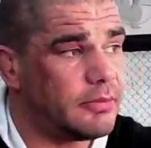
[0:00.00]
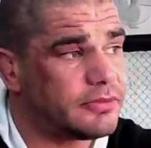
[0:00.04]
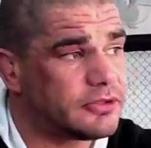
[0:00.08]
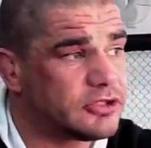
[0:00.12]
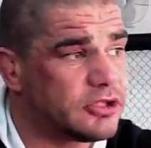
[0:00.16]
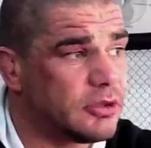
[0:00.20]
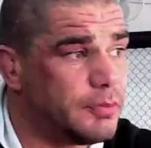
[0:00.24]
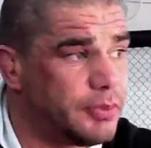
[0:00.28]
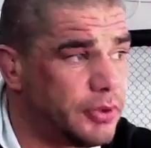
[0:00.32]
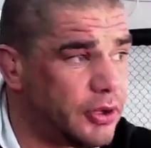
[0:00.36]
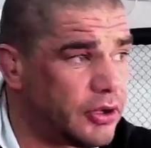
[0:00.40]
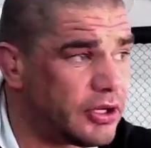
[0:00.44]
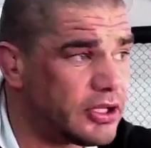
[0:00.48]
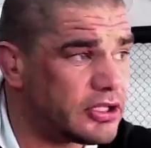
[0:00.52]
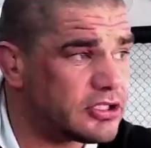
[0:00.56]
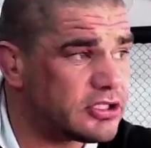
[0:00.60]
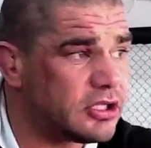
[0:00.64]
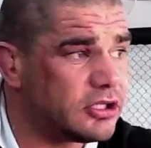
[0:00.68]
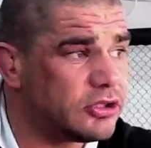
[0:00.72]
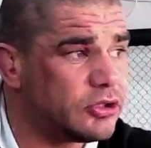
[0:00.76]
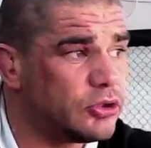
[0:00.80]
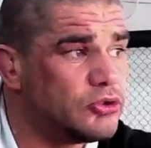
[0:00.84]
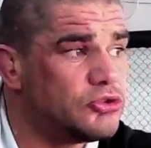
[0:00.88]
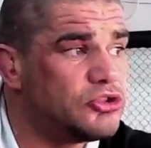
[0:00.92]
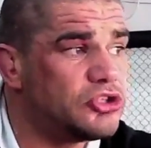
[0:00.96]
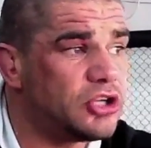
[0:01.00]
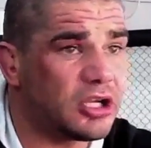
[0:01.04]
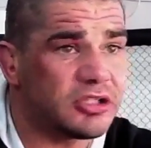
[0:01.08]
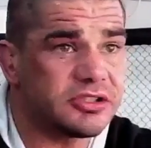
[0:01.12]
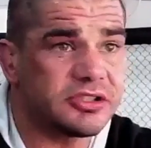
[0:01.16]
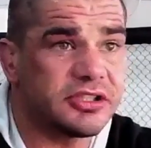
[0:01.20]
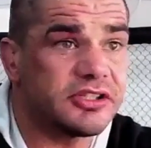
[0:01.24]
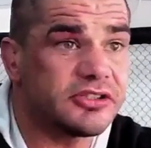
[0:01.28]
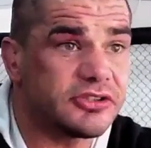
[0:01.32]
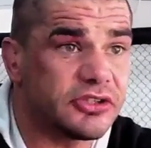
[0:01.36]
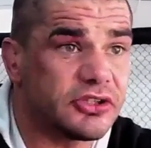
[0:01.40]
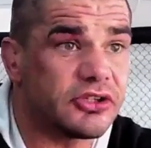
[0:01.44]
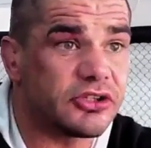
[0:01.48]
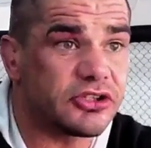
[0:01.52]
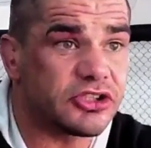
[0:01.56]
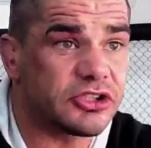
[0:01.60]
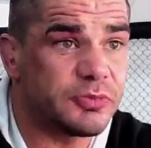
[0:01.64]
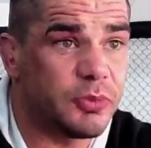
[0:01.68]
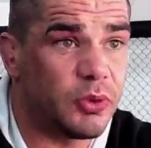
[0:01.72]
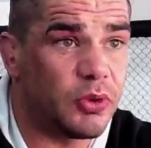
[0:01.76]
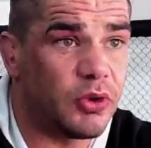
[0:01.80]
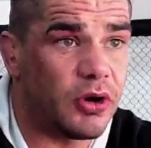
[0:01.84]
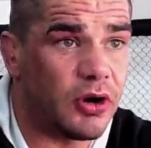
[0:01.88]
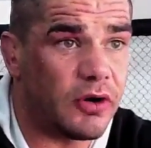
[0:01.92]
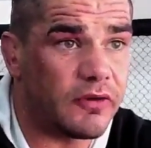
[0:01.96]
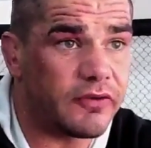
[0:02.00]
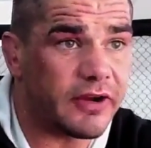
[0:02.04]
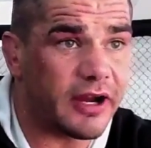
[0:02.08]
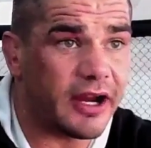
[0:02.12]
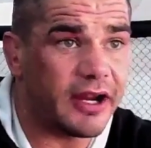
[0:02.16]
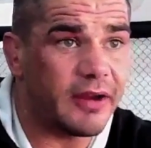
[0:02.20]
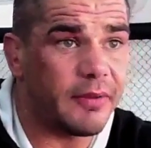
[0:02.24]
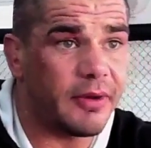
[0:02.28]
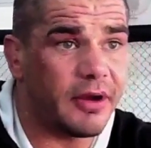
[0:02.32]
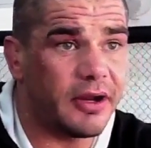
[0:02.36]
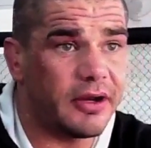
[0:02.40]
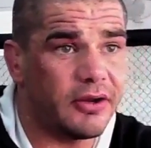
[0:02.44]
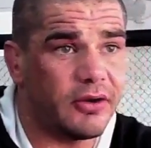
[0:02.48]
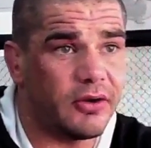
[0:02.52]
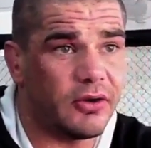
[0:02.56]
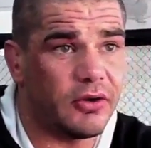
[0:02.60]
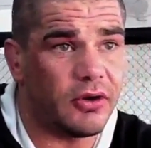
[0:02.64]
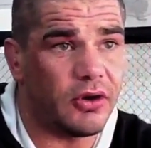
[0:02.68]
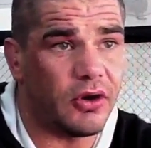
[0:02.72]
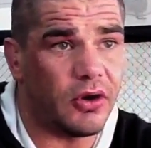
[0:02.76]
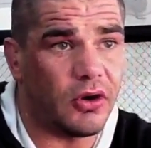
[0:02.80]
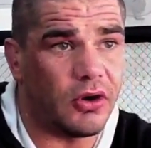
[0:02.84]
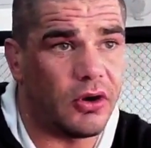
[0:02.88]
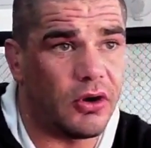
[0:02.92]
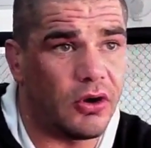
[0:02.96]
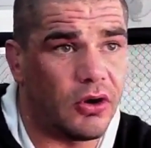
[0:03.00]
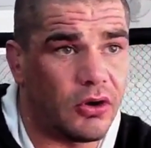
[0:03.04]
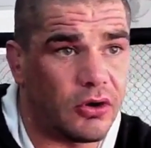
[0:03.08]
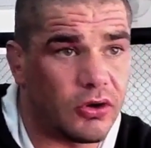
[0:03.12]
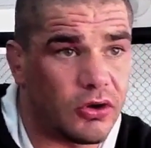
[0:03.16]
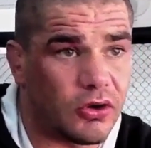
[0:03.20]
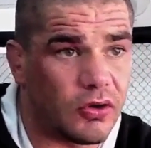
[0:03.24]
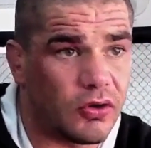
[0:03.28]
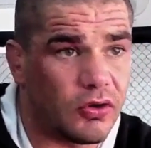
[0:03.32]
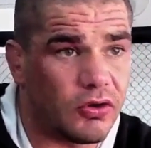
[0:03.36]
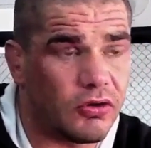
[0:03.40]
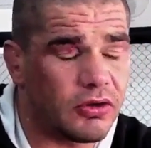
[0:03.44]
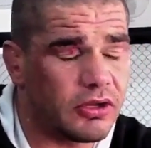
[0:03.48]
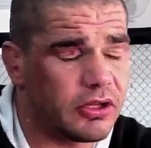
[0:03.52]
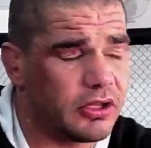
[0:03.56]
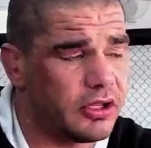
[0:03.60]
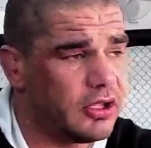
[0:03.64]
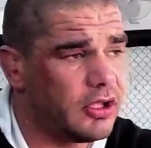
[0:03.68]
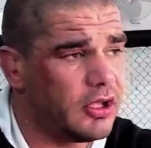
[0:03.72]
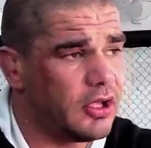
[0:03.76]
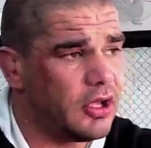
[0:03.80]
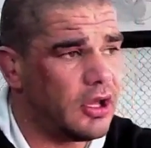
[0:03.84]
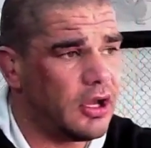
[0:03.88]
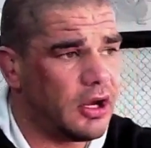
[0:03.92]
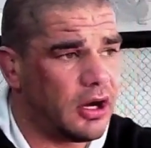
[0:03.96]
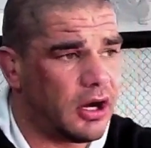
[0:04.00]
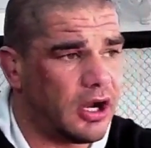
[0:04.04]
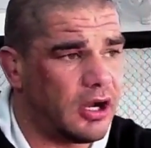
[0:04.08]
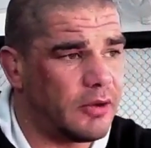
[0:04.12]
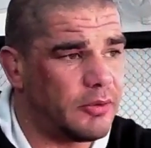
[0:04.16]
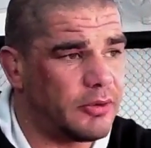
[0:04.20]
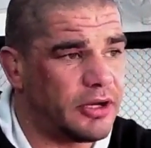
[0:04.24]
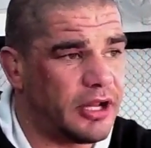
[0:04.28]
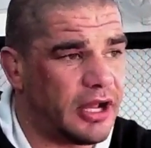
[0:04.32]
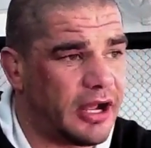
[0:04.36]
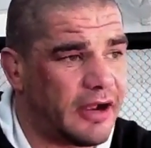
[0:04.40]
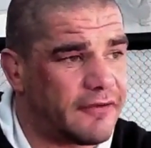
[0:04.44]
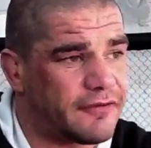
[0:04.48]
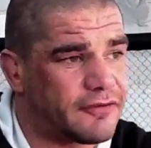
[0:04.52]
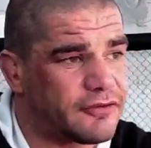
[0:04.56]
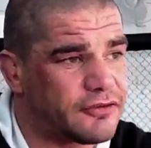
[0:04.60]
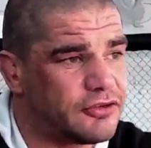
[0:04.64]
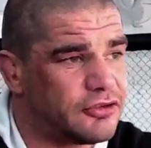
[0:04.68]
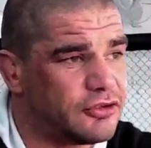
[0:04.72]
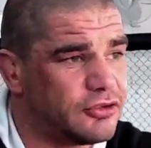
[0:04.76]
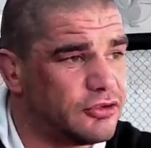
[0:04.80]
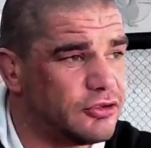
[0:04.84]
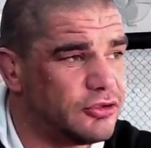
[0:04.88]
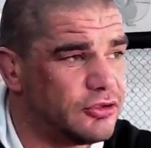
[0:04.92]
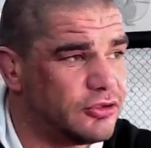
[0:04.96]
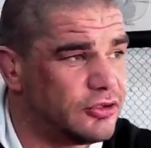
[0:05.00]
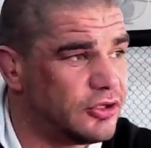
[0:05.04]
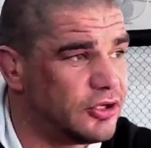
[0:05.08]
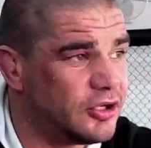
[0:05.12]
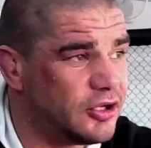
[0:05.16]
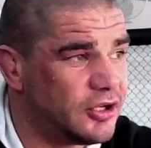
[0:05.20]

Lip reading: To be honest, to do justice to the sport of K1 or Glory, I would have to